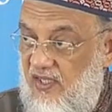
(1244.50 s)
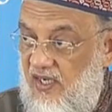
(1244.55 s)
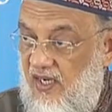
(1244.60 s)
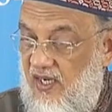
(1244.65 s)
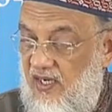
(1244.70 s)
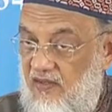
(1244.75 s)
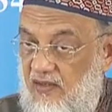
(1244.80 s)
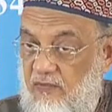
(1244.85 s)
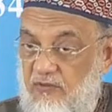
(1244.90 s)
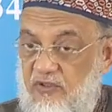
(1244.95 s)
he
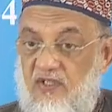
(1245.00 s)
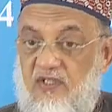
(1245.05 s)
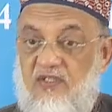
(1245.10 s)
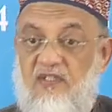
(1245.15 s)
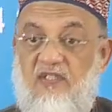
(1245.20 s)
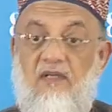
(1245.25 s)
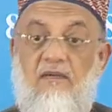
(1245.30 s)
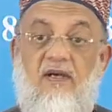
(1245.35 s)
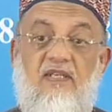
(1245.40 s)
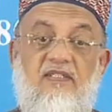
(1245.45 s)
had. Nabi sallallahu
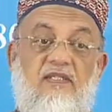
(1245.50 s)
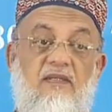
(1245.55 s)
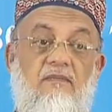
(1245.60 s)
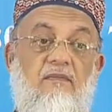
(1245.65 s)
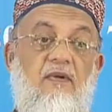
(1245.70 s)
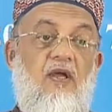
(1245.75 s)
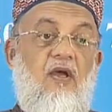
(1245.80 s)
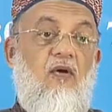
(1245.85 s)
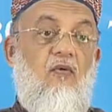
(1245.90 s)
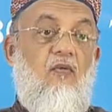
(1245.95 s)
alayhi wa sallam asked
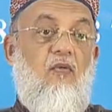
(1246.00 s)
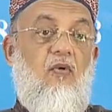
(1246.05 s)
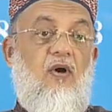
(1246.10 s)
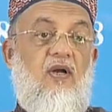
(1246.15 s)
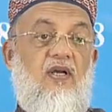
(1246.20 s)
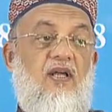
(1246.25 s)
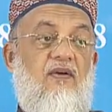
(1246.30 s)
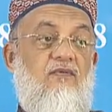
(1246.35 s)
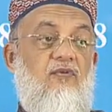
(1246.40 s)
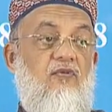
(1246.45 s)
him,
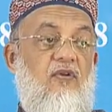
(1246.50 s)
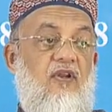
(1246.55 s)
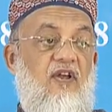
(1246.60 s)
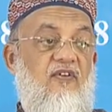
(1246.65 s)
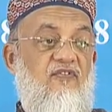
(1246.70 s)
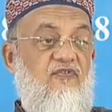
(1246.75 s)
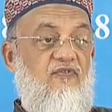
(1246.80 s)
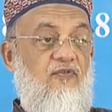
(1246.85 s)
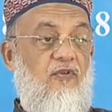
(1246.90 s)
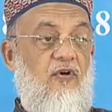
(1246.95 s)
"What have you
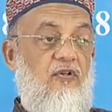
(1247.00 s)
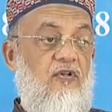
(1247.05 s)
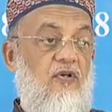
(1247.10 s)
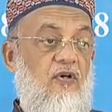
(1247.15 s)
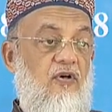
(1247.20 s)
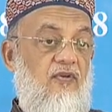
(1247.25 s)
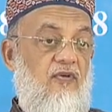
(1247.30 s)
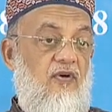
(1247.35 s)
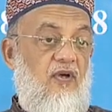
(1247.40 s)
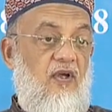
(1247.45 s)
left for
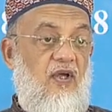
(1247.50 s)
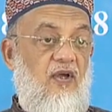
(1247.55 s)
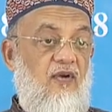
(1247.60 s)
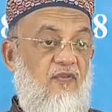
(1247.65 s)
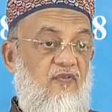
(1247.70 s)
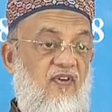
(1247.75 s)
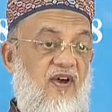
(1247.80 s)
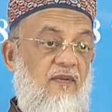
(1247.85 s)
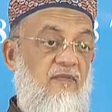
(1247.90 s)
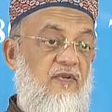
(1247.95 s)
your
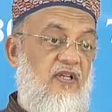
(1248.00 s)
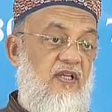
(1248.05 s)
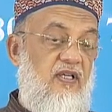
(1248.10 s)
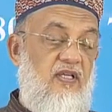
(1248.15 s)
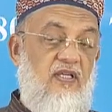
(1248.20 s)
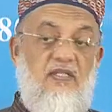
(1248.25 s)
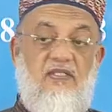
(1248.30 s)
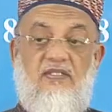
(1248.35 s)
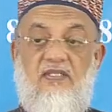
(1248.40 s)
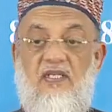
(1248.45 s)
family?"
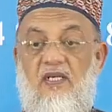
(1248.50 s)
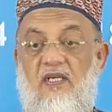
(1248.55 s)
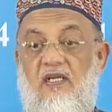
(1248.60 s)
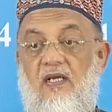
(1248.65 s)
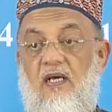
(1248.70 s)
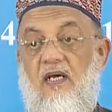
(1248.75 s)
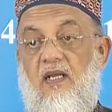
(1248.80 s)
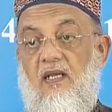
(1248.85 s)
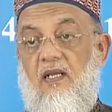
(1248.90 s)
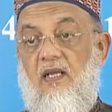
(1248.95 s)
He said,
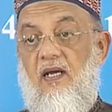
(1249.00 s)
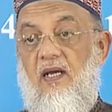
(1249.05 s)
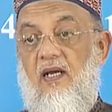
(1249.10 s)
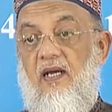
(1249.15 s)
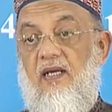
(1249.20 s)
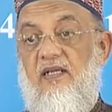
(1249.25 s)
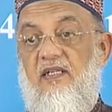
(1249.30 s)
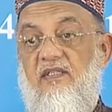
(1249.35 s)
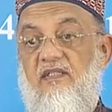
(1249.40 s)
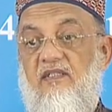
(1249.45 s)
"Allah
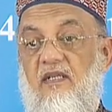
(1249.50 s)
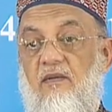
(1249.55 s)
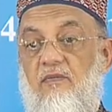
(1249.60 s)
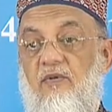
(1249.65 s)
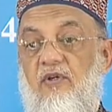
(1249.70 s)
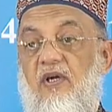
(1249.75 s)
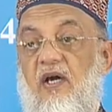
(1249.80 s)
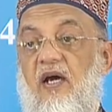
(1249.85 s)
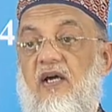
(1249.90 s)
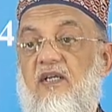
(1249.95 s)
and His
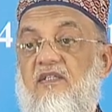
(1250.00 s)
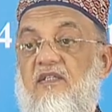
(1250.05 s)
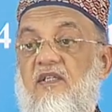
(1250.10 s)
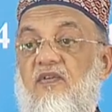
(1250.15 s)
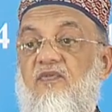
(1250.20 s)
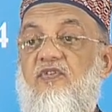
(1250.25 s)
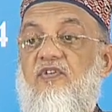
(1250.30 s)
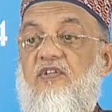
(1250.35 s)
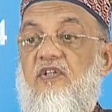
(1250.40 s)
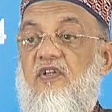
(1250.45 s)
Nabi are
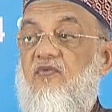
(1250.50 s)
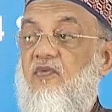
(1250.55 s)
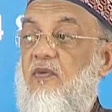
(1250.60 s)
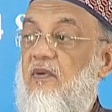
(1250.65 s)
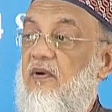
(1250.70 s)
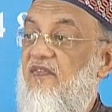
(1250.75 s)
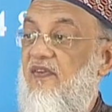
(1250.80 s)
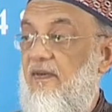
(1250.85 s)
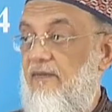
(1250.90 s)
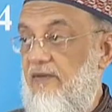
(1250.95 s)
sufficient
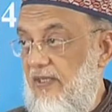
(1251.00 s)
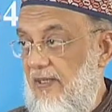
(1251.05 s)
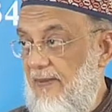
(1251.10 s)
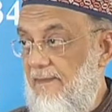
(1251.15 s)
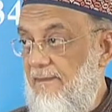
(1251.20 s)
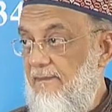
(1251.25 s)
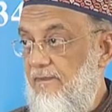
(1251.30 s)
for my family."